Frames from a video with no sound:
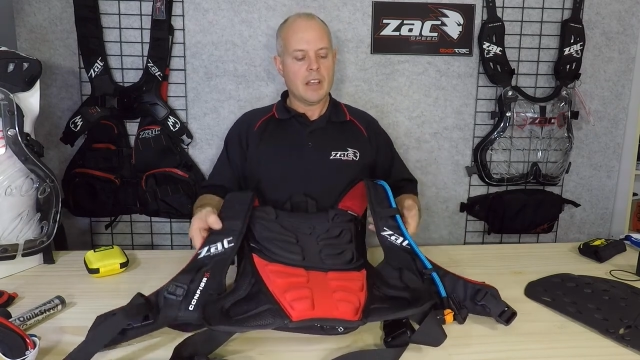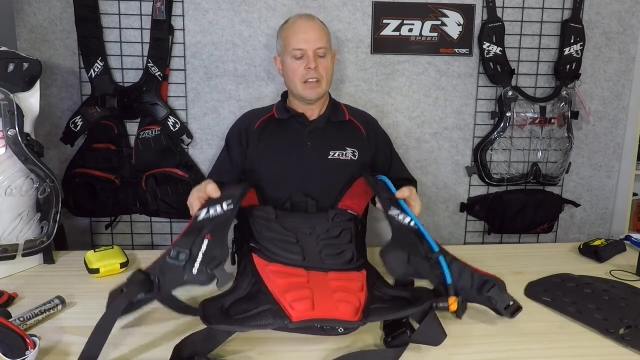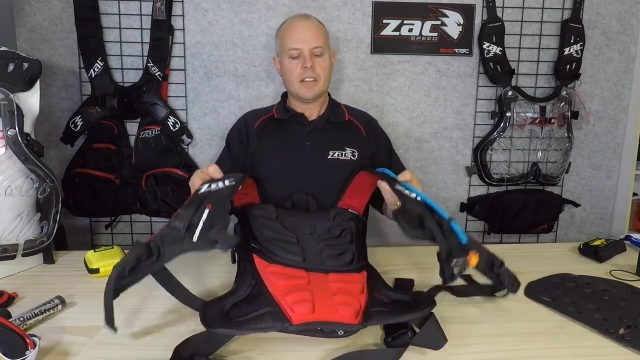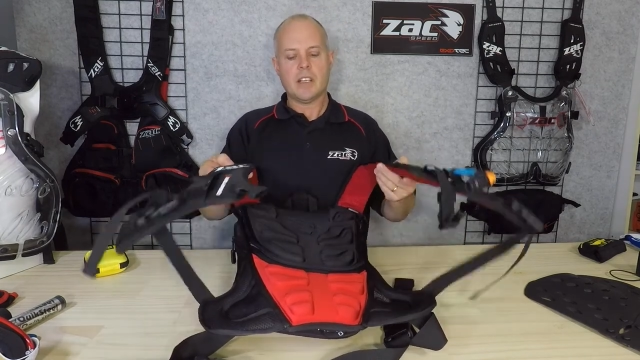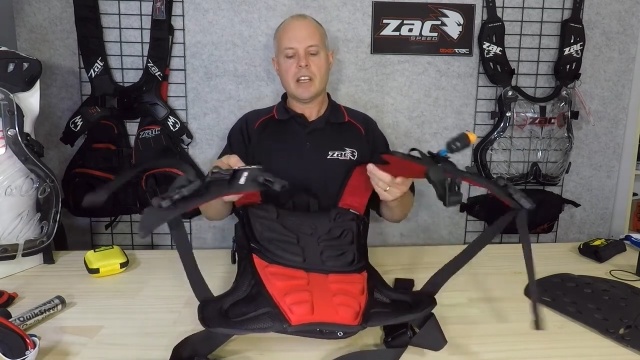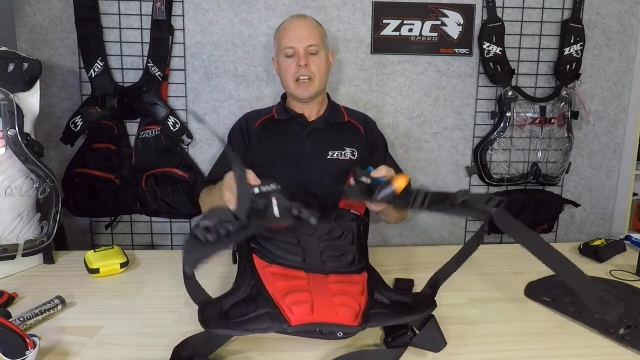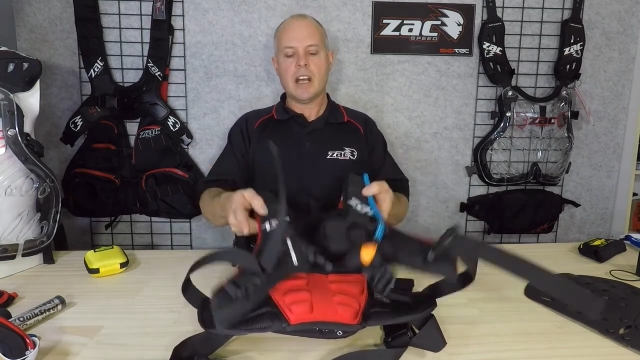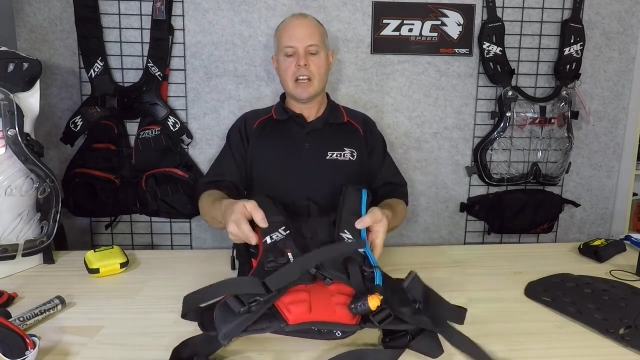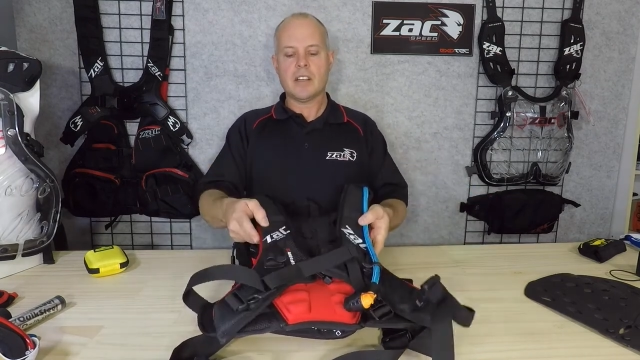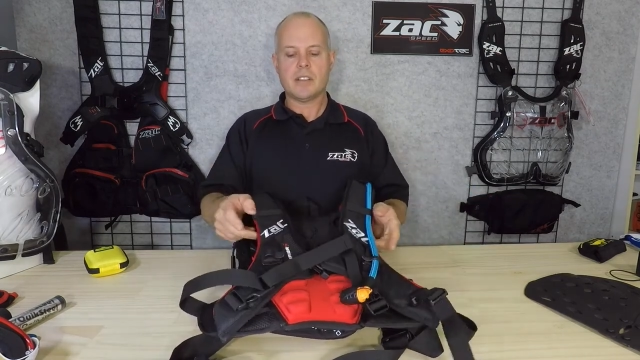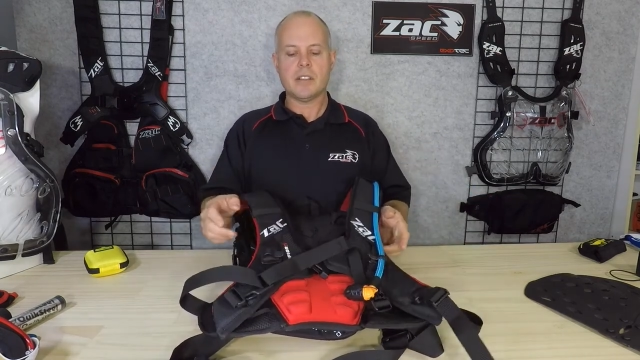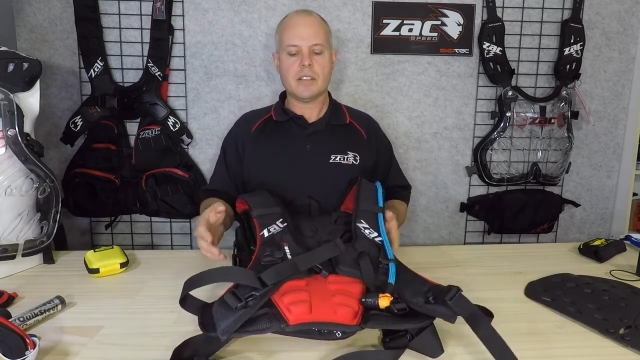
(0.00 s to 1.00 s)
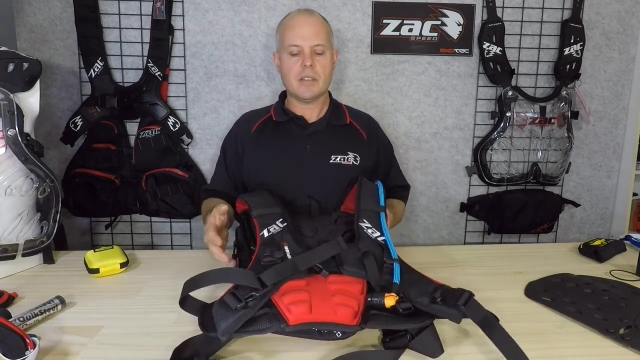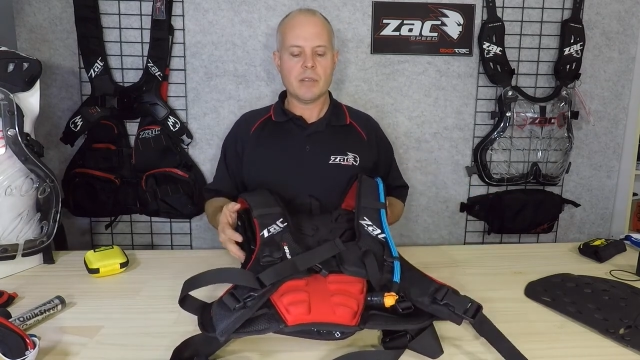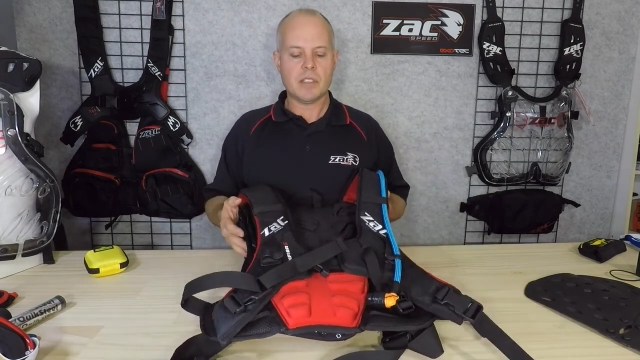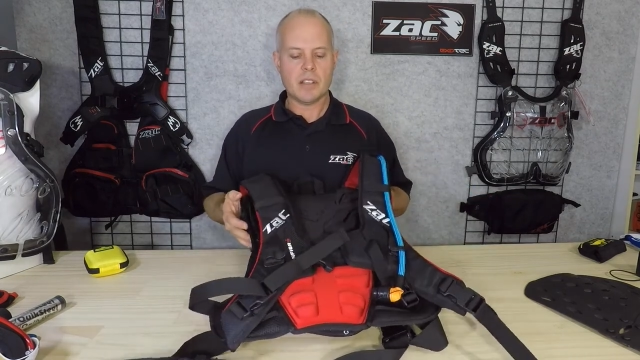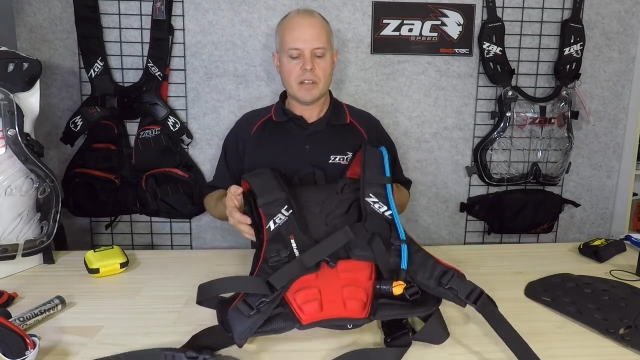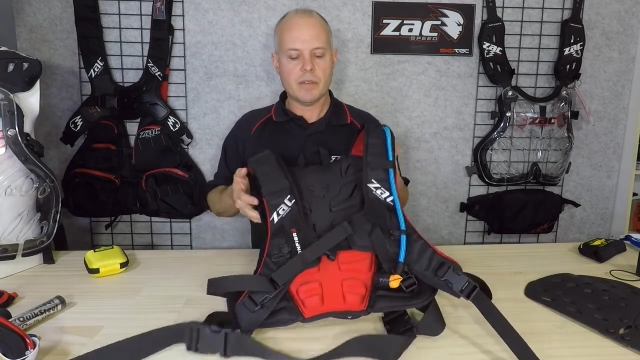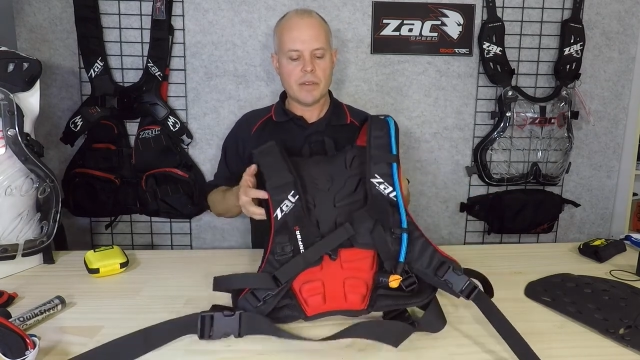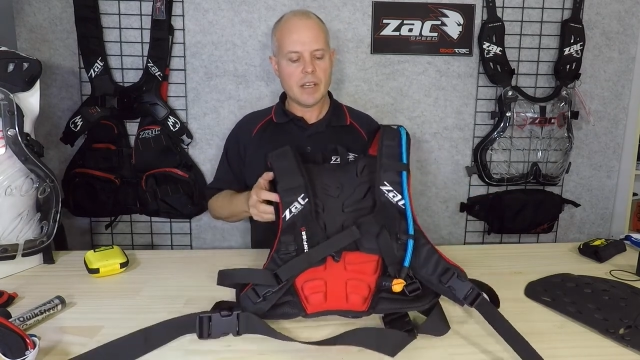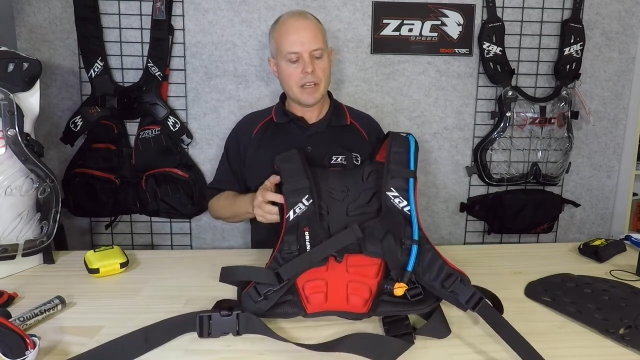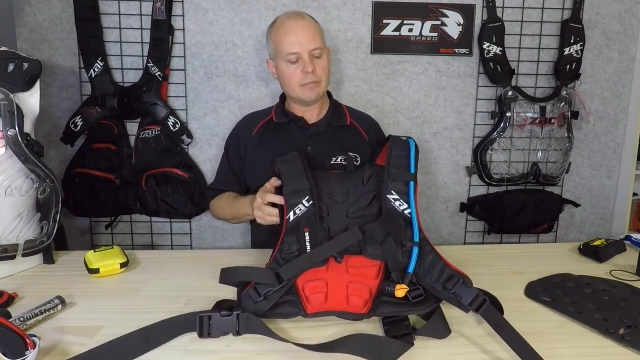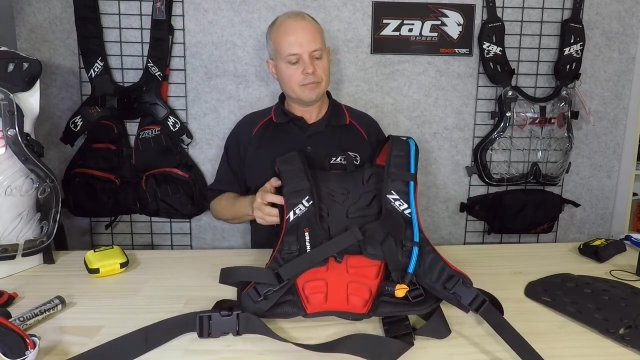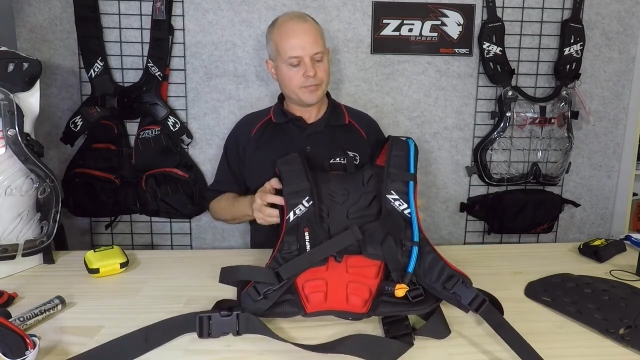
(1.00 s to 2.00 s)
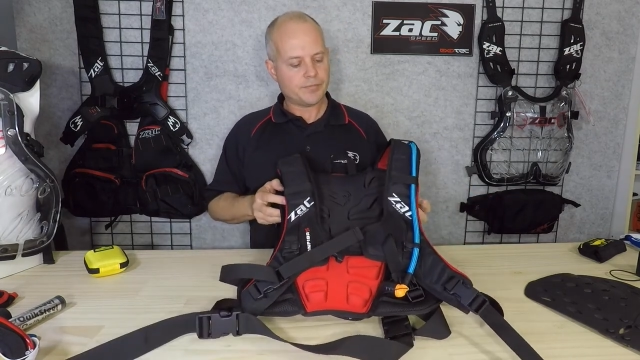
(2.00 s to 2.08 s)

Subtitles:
The standard harness system itself here